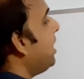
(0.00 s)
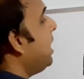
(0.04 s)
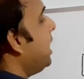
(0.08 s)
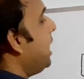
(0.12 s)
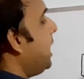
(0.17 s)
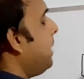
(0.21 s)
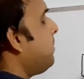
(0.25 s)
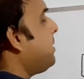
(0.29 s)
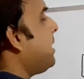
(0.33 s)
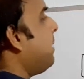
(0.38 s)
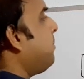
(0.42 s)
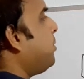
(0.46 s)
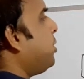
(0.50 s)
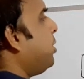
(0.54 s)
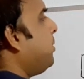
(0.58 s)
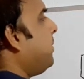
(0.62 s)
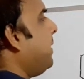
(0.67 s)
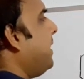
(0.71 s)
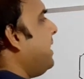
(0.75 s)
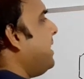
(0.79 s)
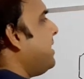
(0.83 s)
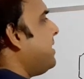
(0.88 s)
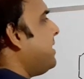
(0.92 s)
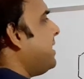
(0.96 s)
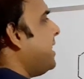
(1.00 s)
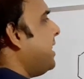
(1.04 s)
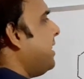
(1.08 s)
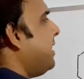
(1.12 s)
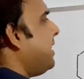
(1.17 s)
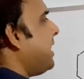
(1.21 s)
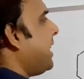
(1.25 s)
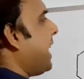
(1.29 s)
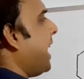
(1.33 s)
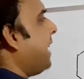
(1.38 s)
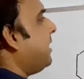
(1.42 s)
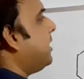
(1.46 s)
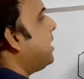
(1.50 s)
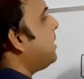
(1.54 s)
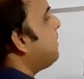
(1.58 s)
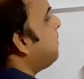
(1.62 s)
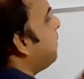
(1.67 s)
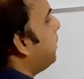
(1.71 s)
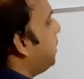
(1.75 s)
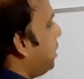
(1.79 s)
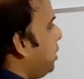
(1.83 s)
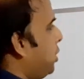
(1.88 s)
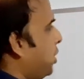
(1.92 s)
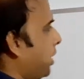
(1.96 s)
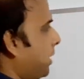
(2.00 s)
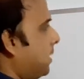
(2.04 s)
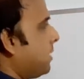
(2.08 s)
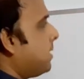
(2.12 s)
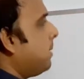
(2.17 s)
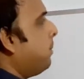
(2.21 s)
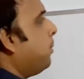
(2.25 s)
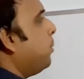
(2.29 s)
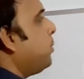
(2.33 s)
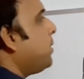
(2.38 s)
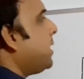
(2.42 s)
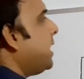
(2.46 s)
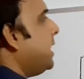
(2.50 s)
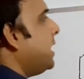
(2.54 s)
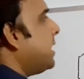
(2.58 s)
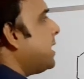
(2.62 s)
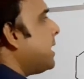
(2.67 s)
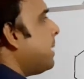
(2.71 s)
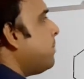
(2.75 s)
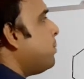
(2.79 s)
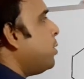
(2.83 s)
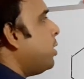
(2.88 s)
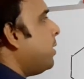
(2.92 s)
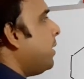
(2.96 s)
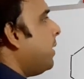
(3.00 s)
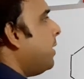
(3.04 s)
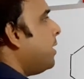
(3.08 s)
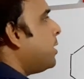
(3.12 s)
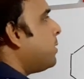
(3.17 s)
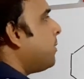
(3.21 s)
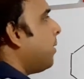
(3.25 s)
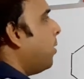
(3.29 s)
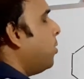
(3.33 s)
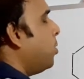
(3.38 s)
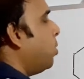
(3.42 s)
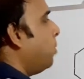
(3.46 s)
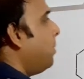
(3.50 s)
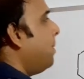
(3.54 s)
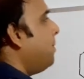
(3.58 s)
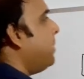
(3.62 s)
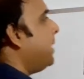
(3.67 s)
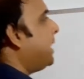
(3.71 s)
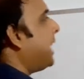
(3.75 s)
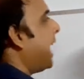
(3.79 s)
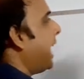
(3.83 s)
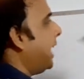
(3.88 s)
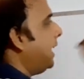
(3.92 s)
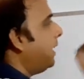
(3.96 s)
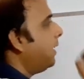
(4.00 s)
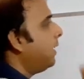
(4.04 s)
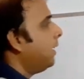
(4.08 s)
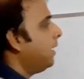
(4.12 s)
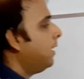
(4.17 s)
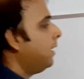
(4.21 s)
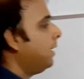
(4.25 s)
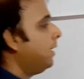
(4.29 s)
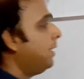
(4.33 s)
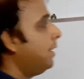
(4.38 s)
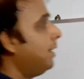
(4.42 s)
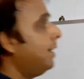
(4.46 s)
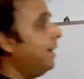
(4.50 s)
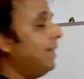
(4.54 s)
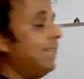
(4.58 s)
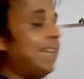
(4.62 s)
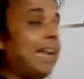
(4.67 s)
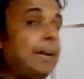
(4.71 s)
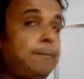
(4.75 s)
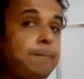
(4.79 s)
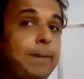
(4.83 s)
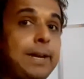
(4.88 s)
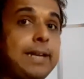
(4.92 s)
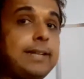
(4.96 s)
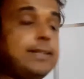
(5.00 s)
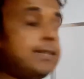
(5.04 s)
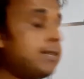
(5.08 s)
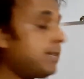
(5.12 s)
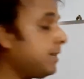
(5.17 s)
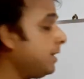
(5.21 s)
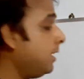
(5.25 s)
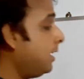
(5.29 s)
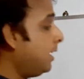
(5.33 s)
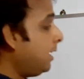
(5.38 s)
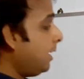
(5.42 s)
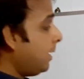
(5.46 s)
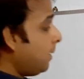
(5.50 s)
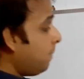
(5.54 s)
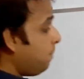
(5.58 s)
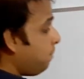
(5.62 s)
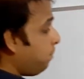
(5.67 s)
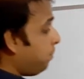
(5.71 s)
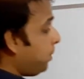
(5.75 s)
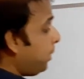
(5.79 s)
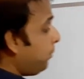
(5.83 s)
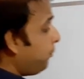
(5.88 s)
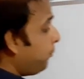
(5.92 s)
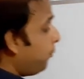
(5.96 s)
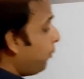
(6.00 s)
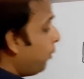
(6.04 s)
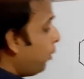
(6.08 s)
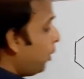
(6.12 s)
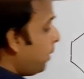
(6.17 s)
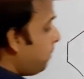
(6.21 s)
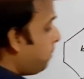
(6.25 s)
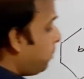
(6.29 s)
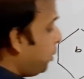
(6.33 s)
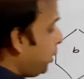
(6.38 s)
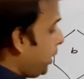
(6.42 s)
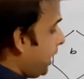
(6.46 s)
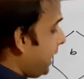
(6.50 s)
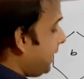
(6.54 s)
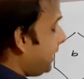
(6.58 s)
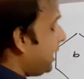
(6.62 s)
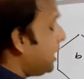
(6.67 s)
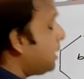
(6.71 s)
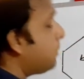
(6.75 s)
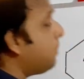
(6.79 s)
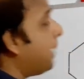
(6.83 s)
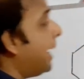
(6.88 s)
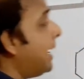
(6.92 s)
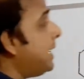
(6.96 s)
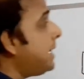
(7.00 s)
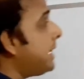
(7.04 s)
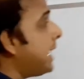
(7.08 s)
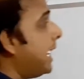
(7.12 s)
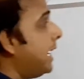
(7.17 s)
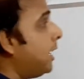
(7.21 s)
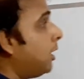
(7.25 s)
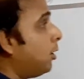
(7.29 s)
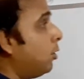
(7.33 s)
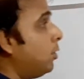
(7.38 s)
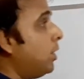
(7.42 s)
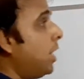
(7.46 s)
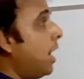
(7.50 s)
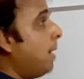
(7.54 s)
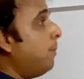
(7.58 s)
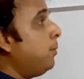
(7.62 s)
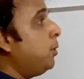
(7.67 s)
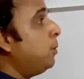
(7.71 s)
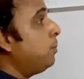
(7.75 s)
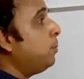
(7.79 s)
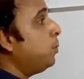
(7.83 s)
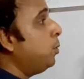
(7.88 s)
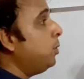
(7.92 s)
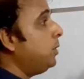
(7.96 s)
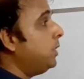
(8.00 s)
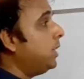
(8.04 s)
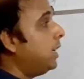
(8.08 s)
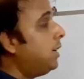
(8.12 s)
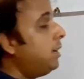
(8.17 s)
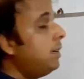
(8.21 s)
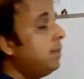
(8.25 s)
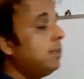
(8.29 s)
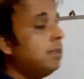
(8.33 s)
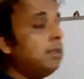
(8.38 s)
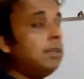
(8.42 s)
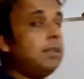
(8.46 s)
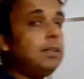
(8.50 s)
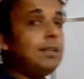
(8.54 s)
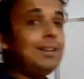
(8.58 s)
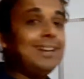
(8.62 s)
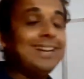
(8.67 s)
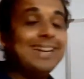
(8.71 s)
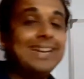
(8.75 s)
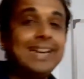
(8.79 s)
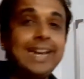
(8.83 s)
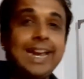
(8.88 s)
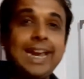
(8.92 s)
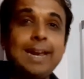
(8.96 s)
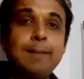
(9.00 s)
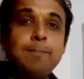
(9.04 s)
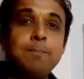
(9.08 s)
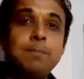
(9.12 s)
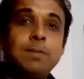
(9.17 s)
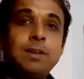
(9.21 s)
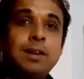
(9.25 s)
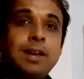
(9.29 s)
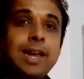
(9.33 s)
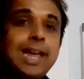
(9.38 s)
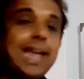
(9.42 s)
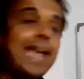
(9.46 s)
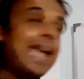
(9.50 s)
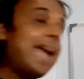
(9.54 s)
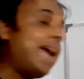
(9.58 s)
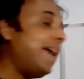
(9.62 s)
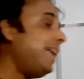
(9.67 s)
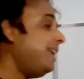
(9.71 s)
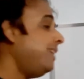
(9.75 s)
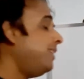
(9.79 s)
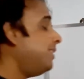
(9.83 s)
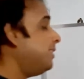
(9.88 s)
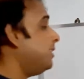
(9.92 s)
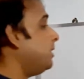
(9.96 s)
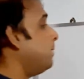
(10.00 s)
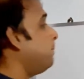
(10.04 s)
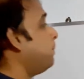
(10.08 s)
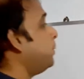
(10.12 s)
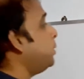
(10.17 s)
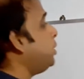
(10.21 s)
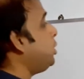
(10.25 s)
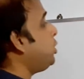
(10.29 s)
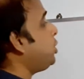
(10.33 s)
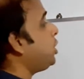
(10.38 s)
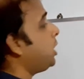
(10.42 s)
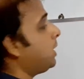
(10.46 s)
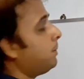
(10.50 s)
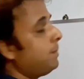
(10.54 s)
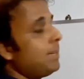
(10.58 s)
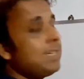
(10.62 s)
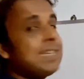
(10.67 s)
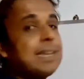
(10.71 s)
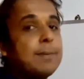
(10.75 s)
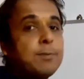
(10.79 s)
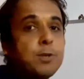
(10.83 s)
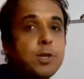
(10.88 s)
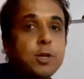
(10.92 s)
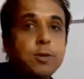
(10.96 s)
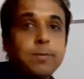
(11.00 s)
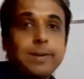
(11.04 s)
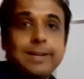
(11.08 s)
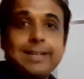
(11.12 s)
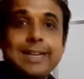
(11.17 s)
If substituent is there at this position, suppose the substituent is found to be methyl. That means before putting this bicyclo, you have to put the name and the position of the substituent.